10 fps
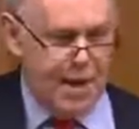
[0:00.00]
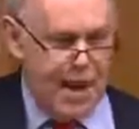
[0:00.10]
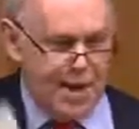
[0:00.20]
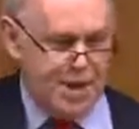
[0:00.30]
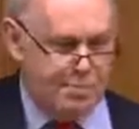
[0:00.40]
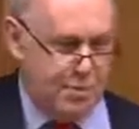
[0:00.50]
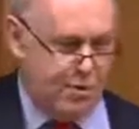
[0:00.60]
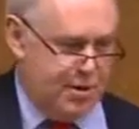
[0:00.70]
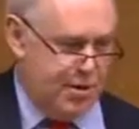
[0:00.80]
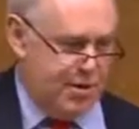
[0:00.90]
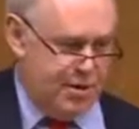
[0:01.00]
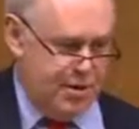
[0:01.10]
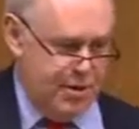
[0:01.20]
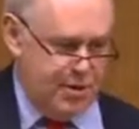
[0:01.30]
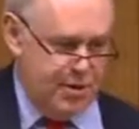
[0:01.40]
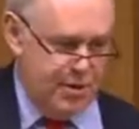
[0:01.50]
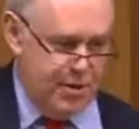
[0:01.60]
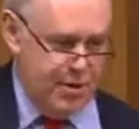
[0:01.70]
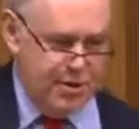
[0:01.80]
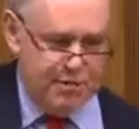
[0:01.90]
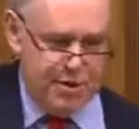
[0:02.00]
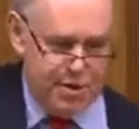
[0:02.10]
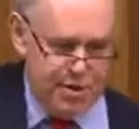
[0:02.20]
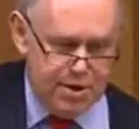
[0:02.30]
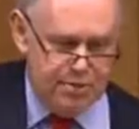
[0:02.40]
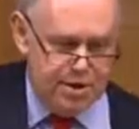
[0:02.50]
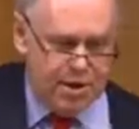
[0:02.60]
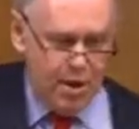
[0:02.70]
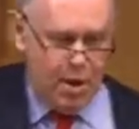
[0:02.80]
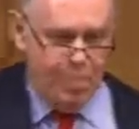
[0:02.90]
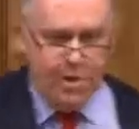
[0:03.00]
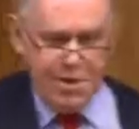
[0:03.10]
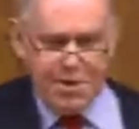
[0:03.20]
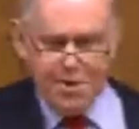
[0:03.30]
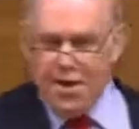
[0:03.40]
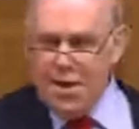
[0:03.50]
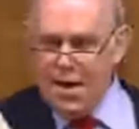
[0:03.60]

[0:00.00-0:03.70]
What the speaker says: I support the universal service obligation.